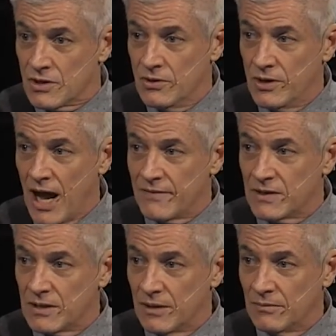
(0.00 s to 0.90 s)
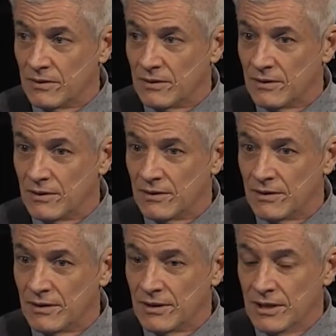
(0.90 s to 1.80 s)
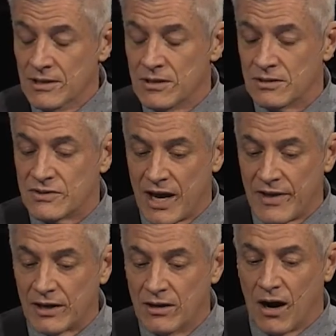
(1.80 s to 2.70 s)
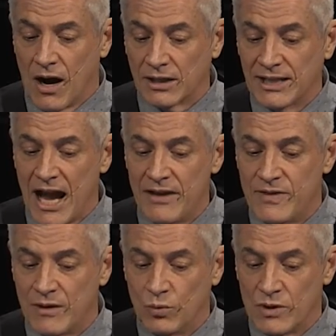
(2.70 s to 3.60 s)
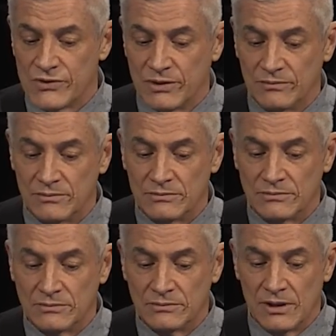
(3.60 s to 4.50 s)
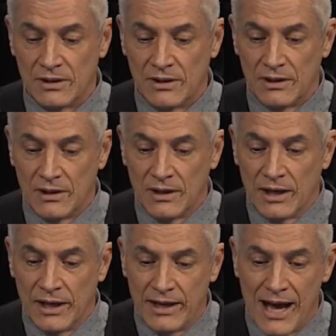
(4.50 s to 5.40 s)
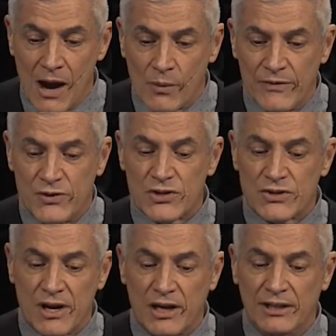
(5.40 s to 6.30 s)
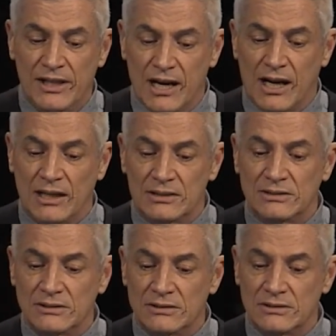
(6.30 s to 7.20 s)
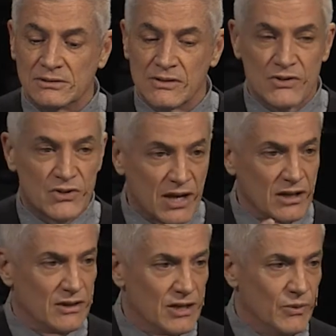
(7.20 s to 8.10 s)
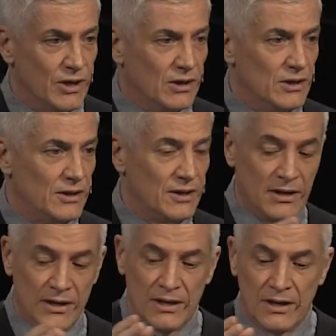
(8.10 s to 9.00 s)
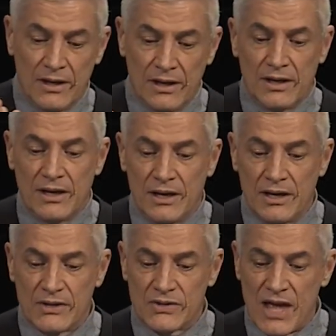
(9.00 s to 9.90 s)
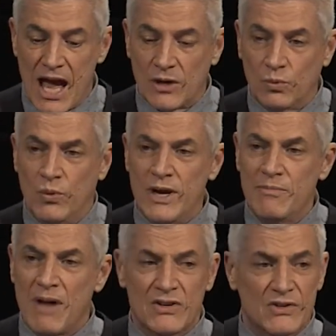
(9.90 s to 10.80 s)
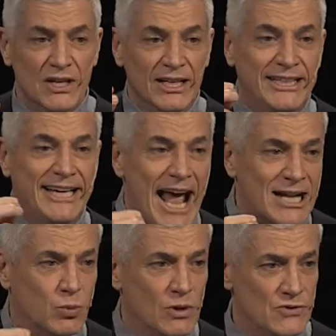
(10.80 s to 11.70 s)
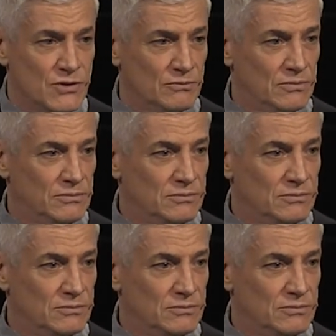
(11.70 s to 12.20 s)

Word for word: So who gave it to them? Say that. God gave them wisdom. And now we've just read, yeah, the second thing we learn is that we must get wisdom.